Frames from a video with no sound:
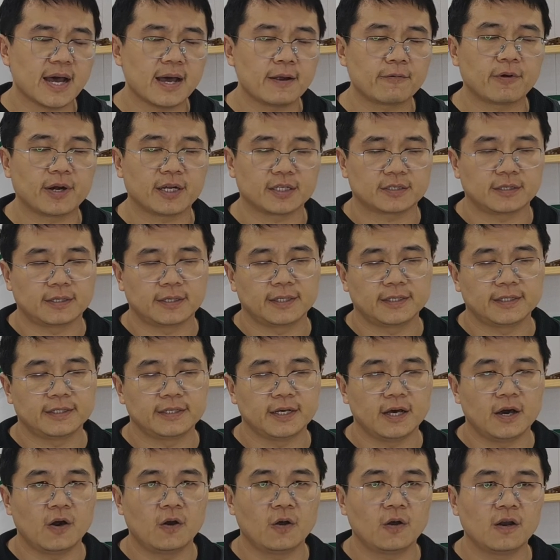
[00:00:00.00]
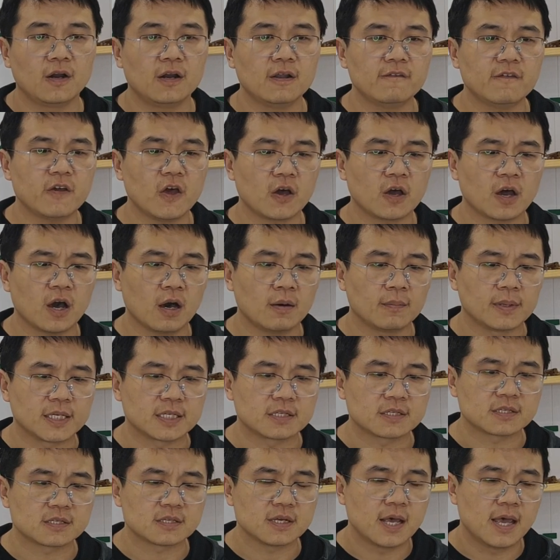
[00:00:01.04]
directly or leave your
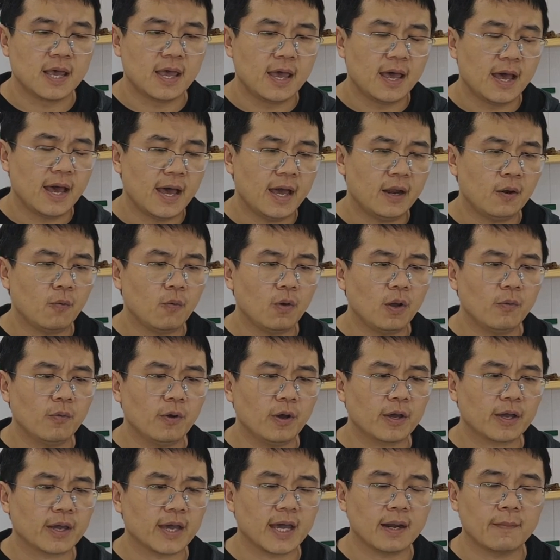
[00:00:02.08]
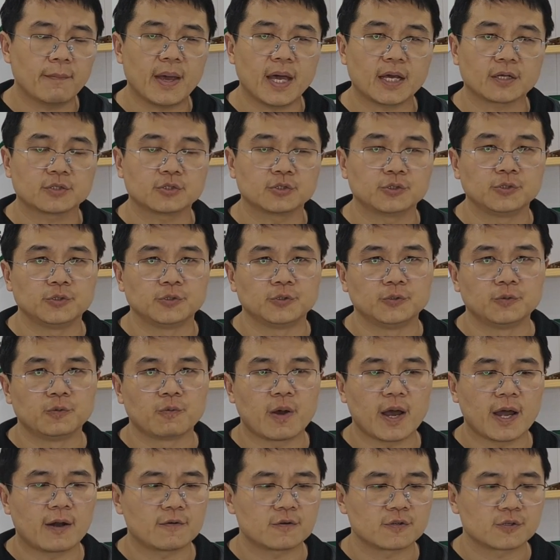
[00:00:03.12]
comments. and we will get back to you
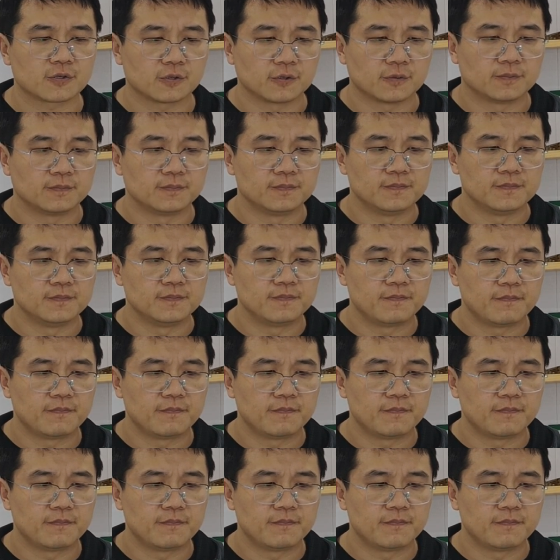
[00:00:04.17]
very soon.